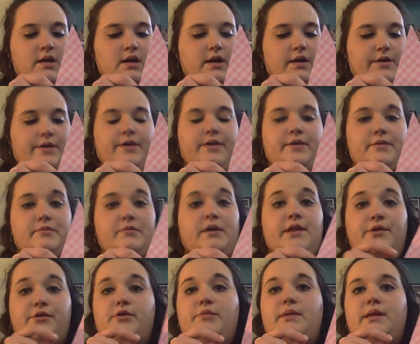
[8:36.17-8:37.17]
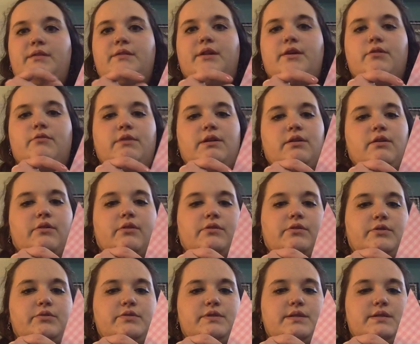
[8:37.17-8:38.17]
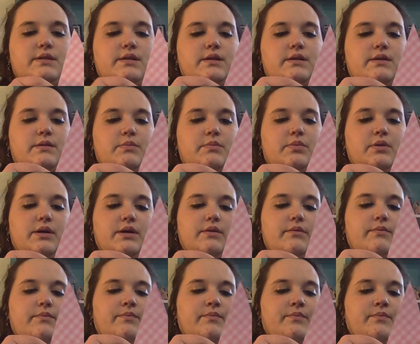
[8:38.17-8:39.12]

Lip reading: whether it be liquid or glue stick, but